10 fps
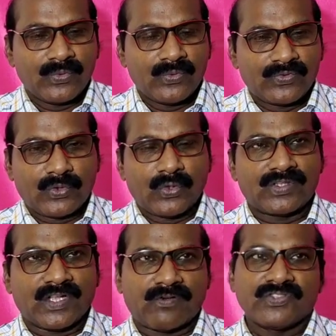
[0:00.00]
so
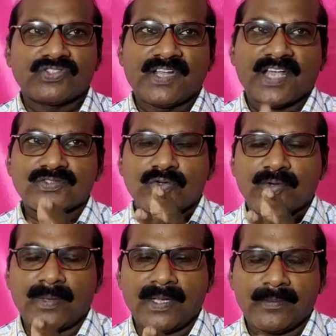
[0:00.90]
the question tag should
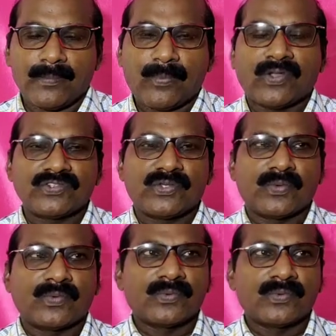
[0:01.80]
be positive.